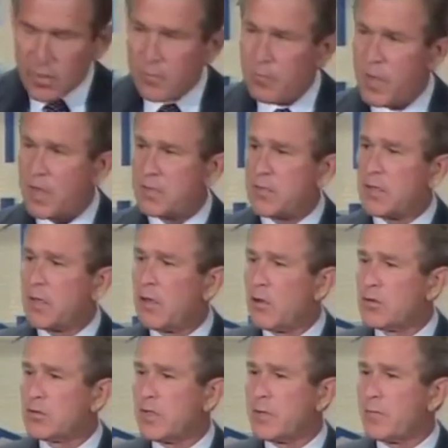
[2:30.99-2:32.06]
make the
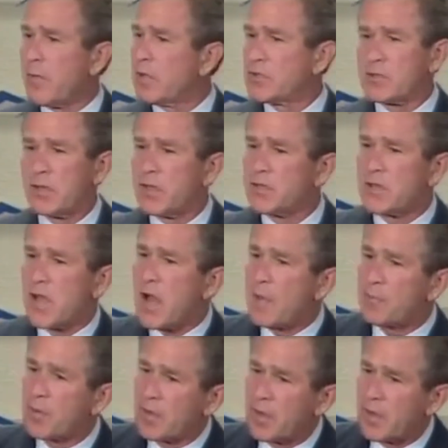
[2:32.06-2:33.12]
closing much less
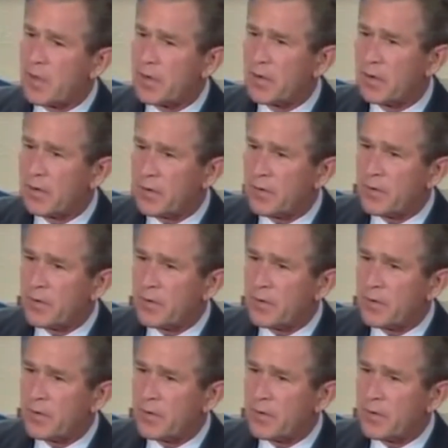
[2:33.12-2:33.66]
complicated.